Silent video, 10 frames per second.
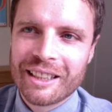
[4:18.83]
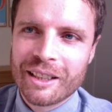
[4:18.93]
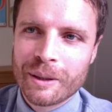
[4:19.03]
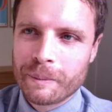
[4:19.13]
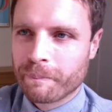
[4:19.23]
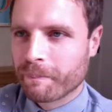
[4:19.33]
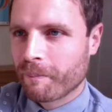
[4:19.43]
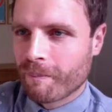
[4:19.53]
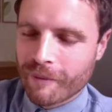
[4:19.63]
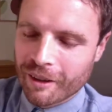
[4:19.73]
fuck,
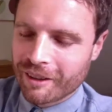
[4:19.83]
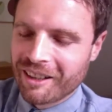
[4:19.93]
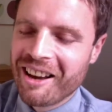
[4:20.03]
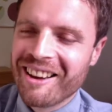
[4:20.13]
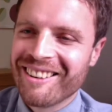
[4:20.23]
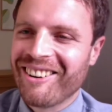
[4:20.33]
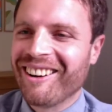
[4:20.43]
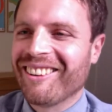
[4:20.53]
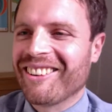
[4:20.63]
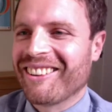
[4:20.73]

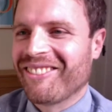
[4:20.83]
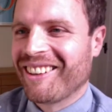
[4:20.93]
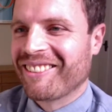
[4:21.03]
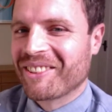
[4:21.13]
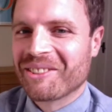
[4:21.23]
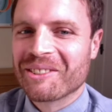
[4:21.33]
what